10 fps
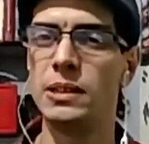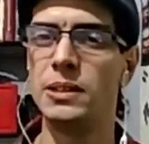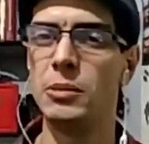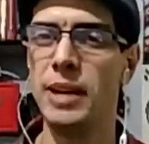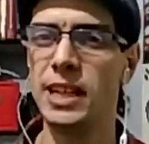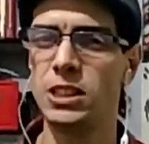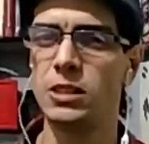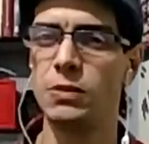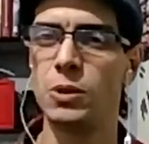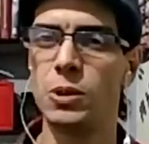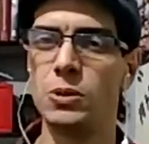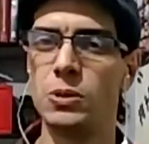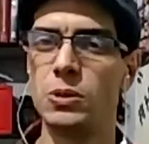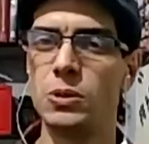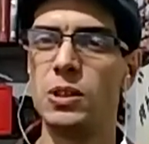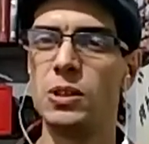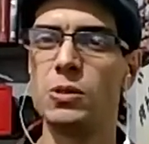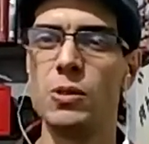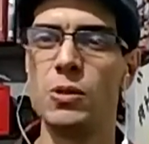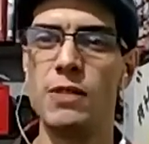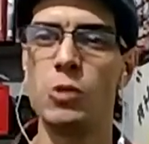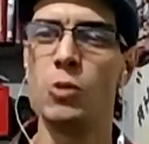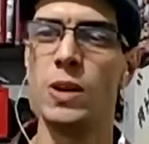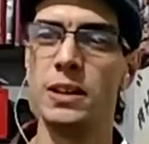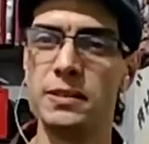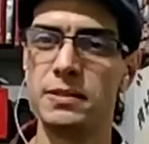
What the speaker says: best from everyone,